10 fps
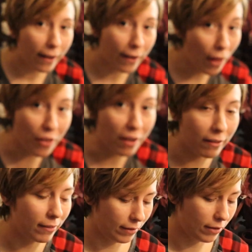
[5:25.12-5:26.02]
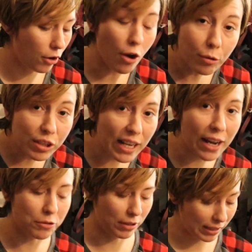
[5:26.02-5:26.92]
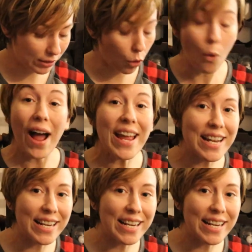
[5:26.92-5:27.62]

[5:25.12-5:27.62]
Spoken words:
nothing. No sound. It's quiet